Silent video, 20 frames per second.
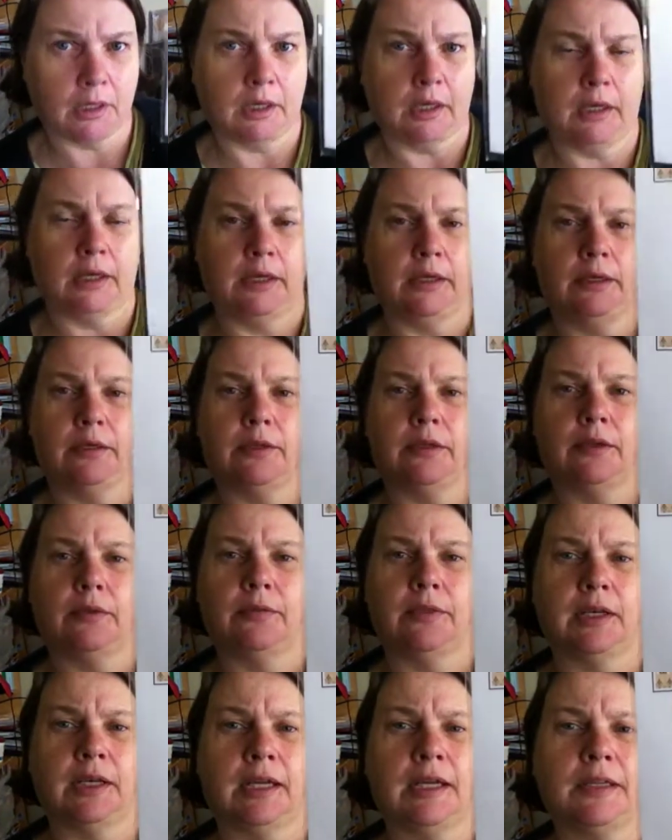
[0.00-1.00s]
And
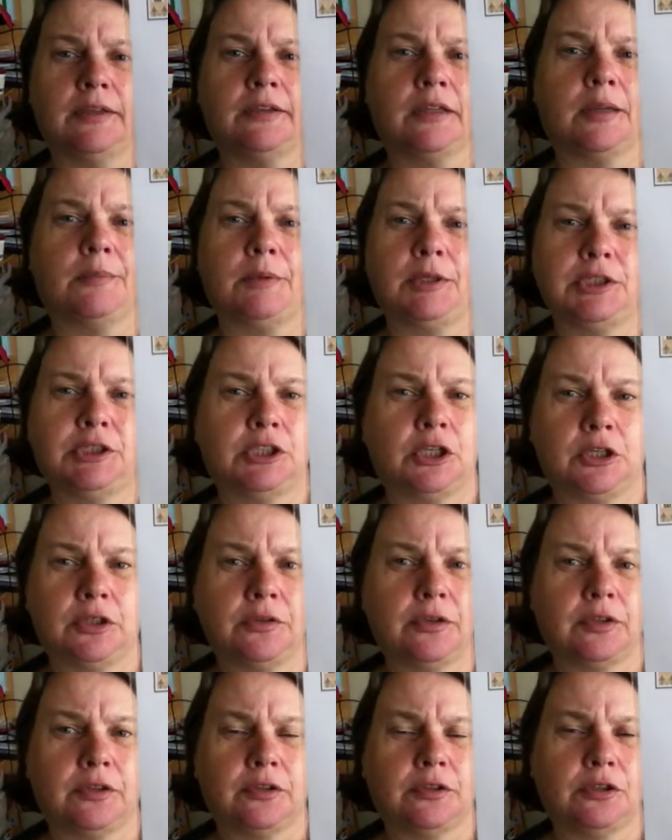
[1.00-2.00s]
the last time I showed
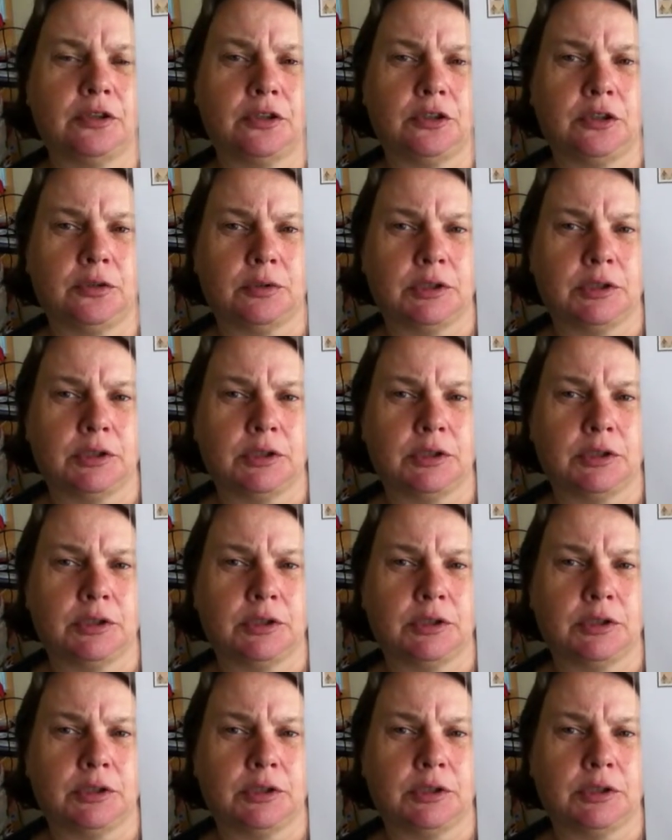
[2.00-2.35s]
this to you,